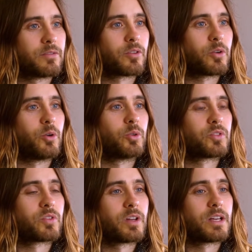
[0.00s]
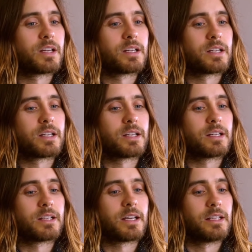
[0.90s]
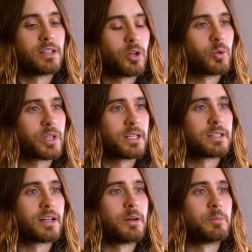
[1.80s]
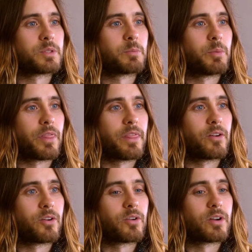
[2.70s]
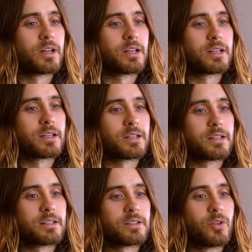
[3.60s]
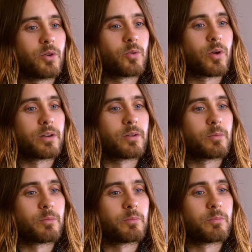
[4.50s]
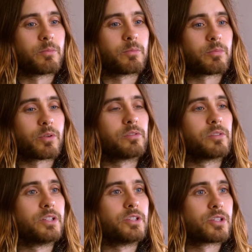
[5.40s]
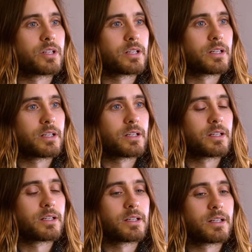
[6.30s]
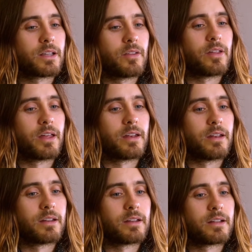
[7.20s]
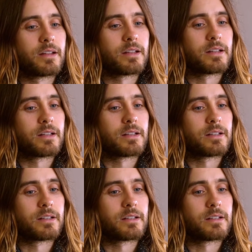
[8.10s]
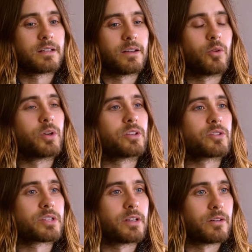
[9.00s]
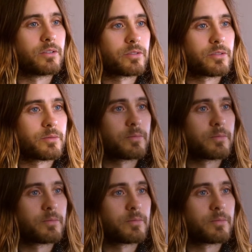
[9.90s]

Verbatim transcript: difficult and lonely at times, but there is no greater privilege than owning yourself.